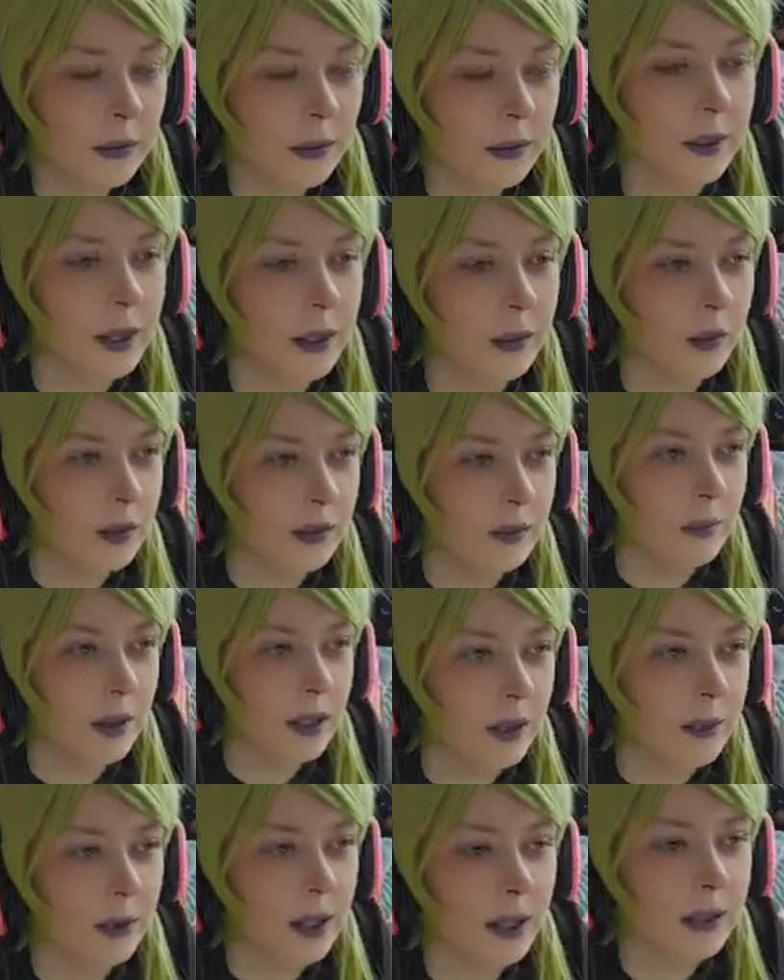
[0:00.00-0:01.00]
That was
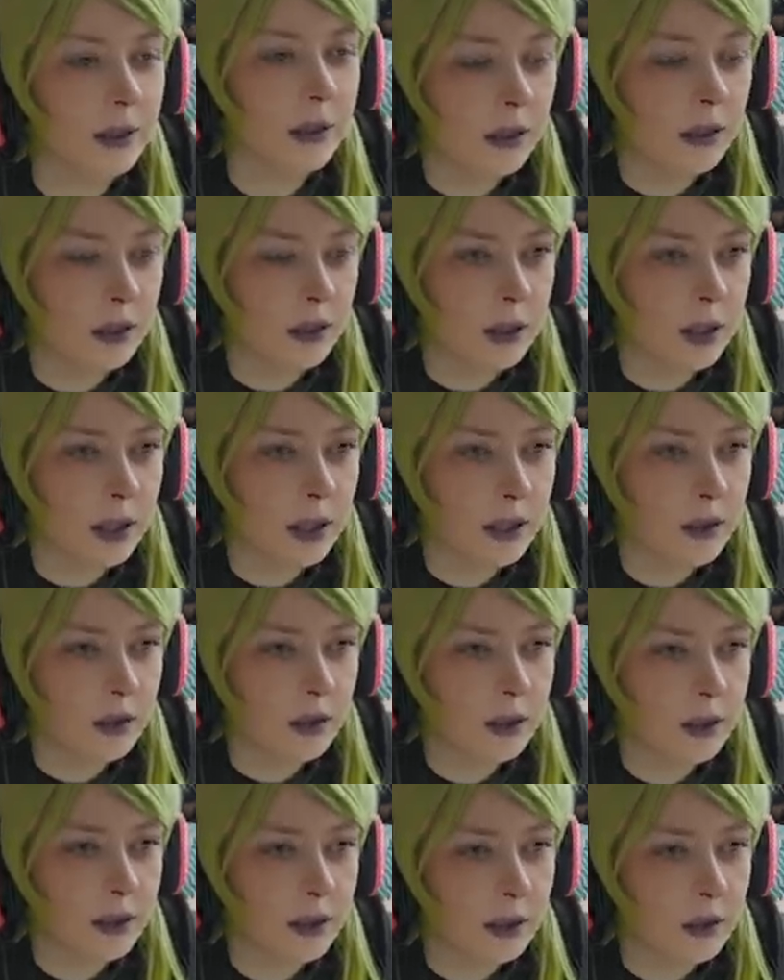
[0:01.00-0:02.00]
my bad. I
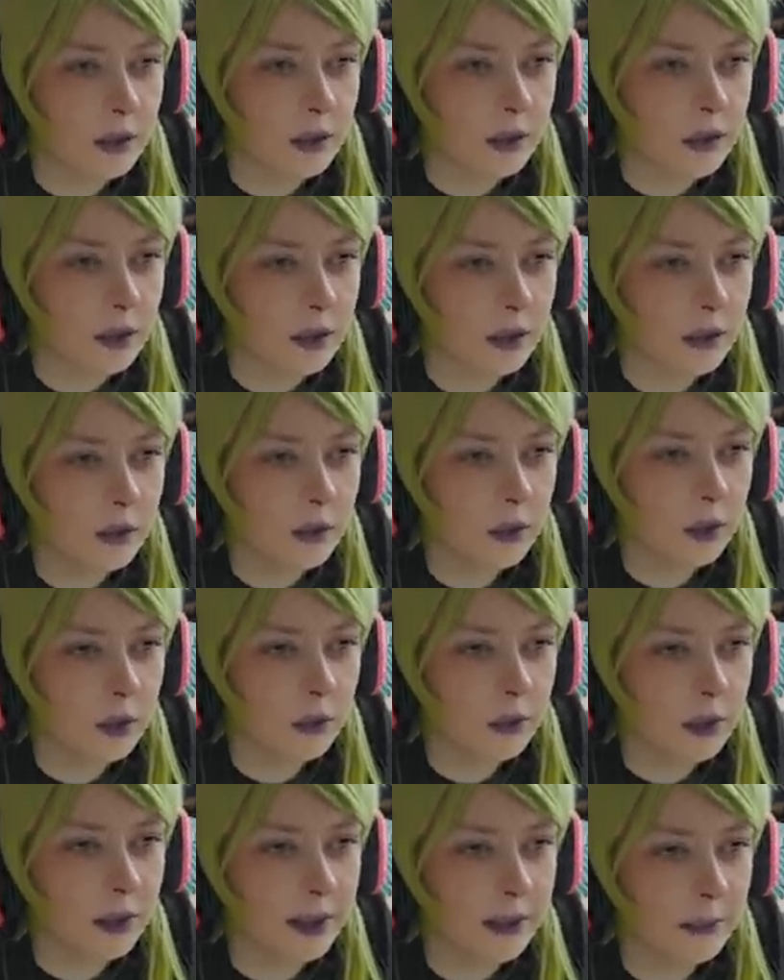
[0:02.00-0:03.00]
actually didn't know you could go up there.